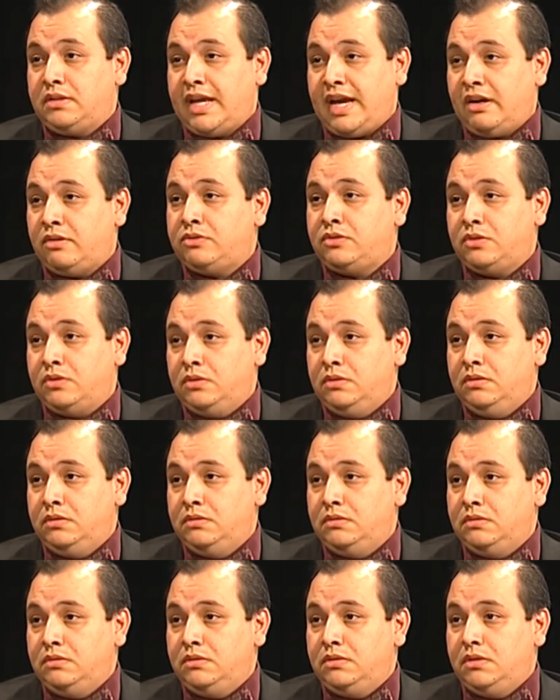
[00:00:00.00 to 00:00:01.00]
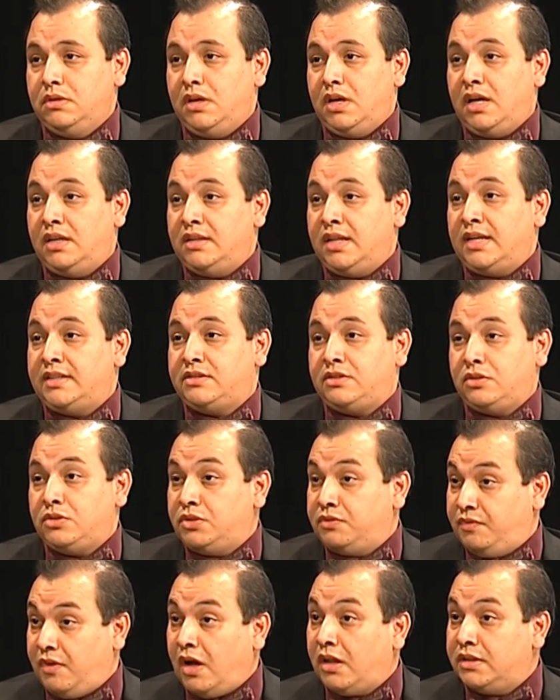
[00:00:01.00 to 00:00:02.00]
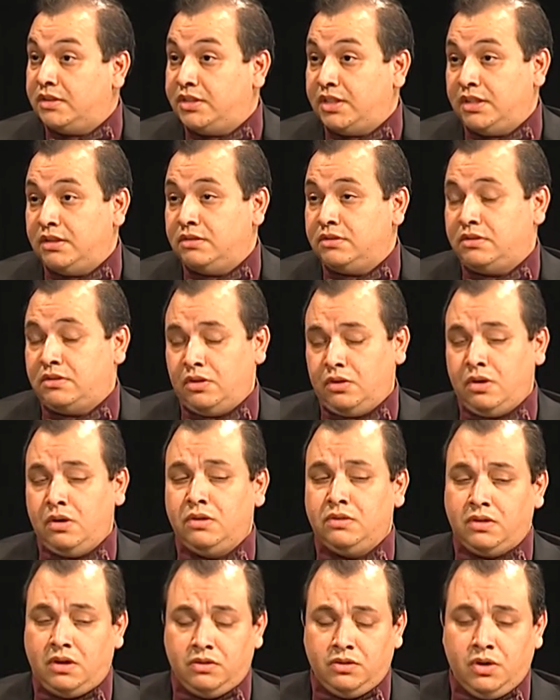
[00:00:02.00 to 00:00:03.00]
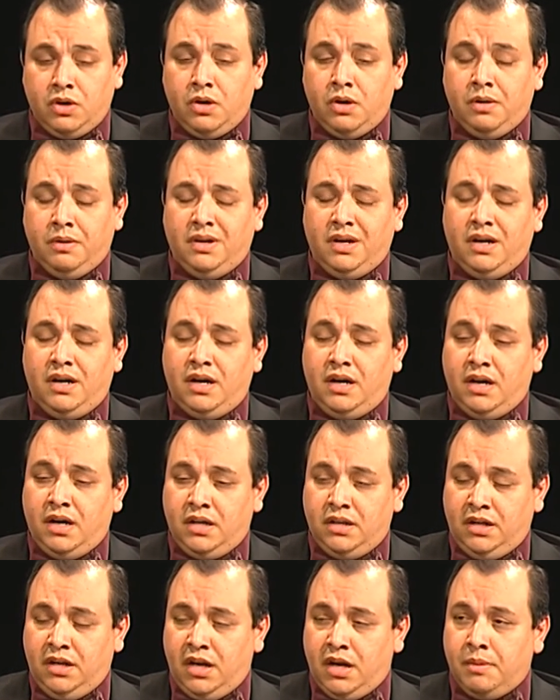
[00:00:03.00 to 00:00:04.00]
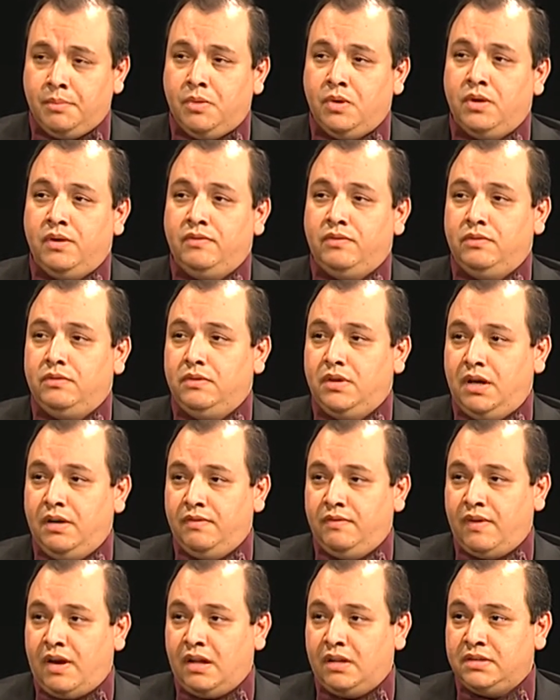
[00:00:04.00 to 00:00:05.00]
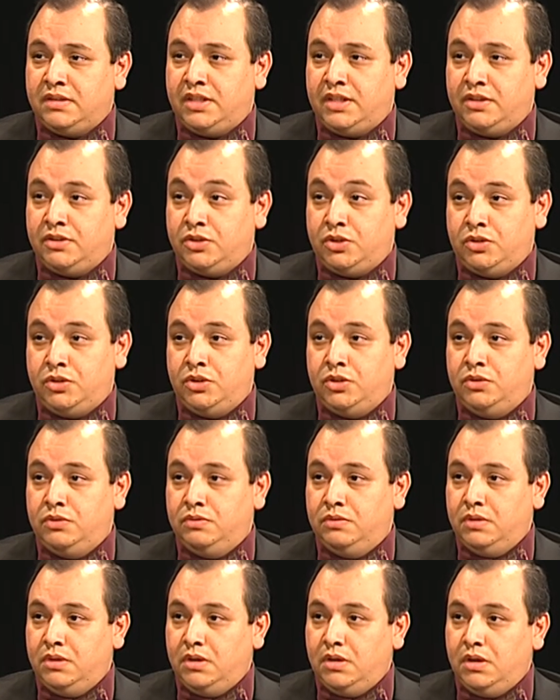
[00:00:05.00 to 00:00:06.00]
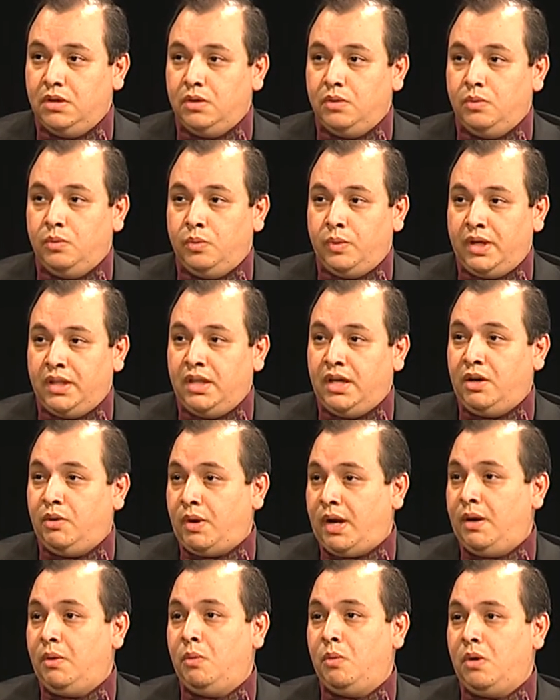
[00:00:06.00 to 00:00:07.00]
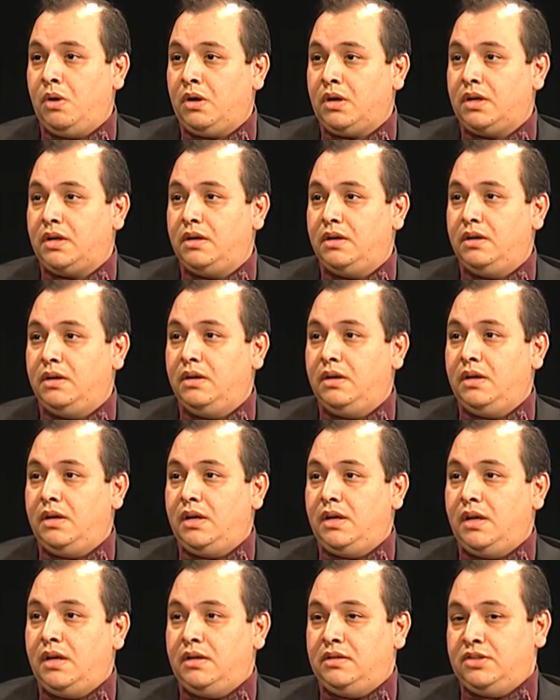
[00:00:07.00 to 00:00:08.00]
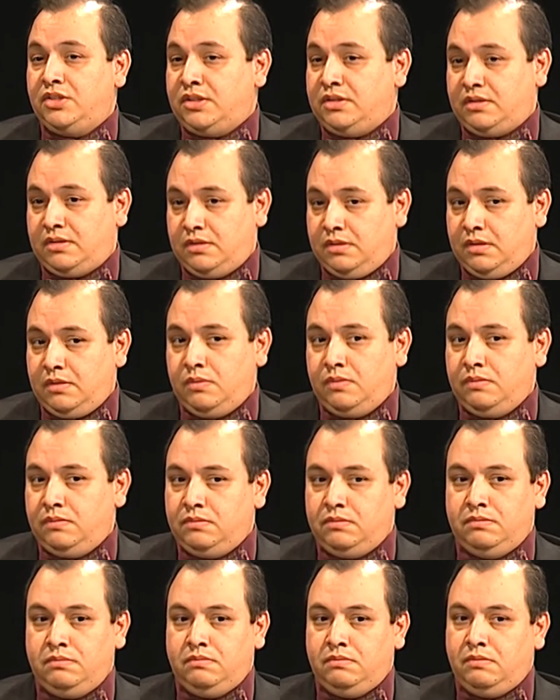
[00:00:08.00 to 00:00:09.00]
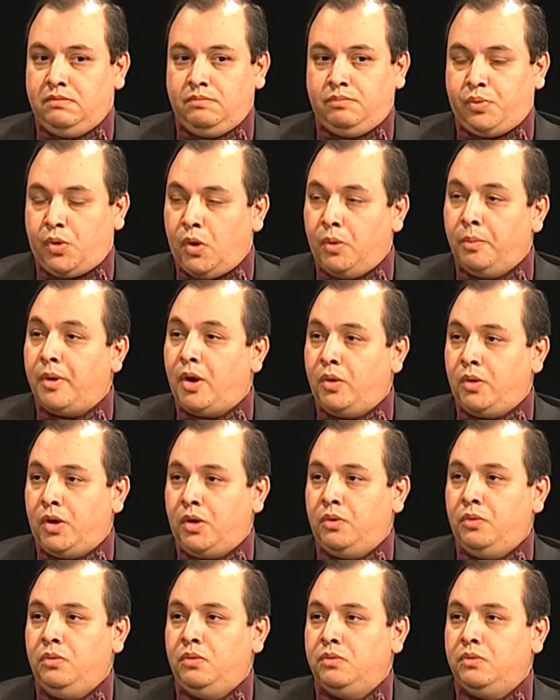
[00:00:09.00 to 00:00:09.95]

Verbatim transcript: counsel, unless there's volunteers. There are, there are a number of volunteers who do really great work just pro bono